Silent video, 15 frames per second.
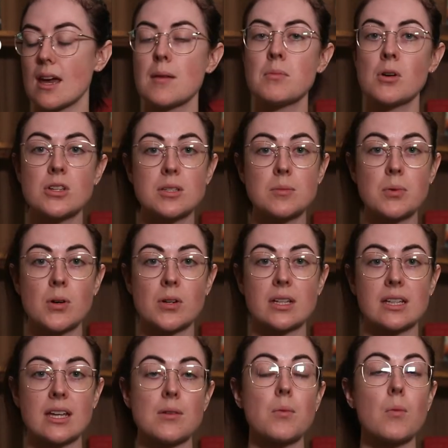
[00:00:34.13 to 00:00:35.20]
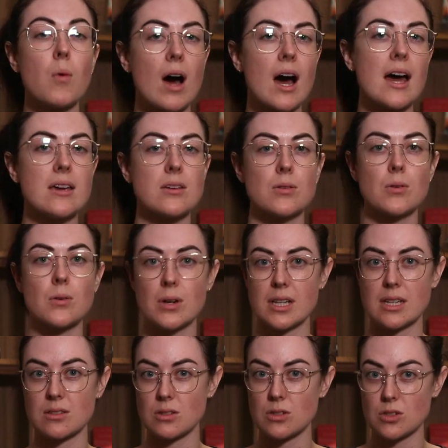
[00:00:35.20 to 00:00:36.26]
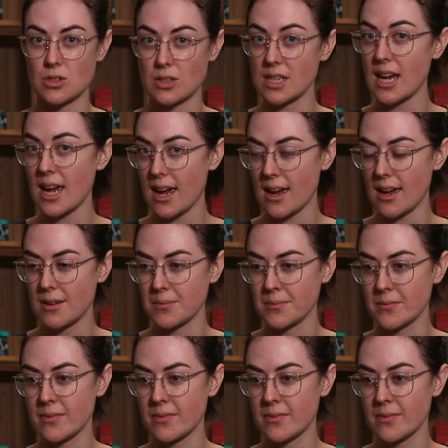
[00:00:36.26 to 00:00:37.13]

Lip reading: and most importantly, why your audience should care.